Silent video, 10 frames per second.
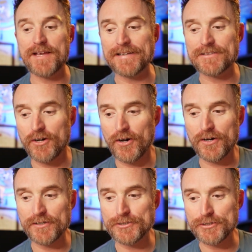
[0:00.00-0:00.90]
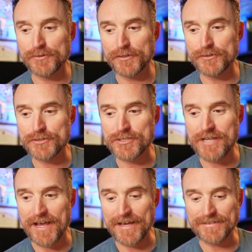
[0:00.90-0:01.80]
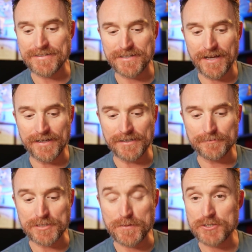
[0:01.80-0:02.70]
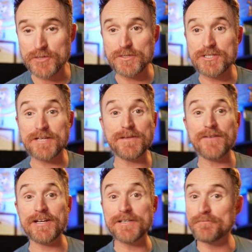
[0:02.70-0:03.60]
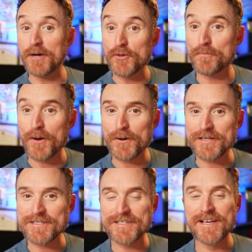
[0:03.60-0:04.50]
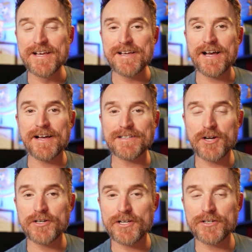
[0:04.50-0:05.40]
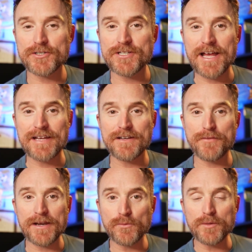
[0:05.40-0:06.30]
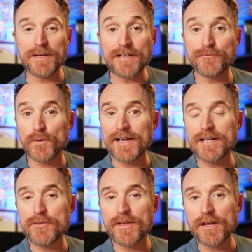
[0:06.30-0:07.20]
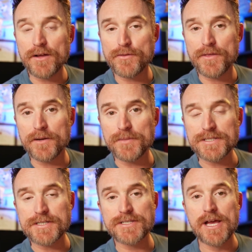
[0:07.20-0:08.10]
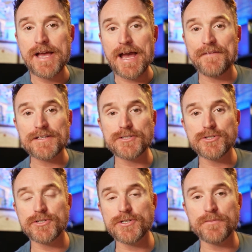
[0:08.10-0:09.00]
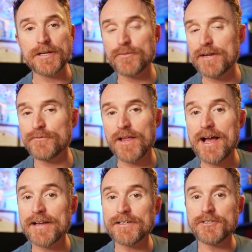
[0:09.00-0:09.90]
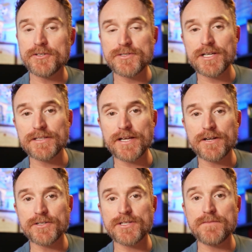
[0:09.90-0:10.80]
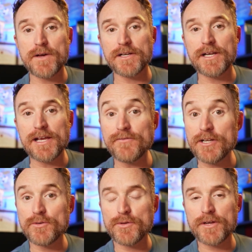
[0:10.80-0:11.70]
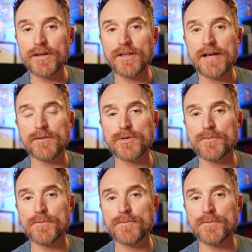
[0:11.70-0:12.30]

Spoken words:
it's hard to understand, especially when you see him giving it to both parties, it's hard to understand that it would be for anything other than a business. And that's usually your big red flag. And you do see it there. You see money, even in North Carolina, where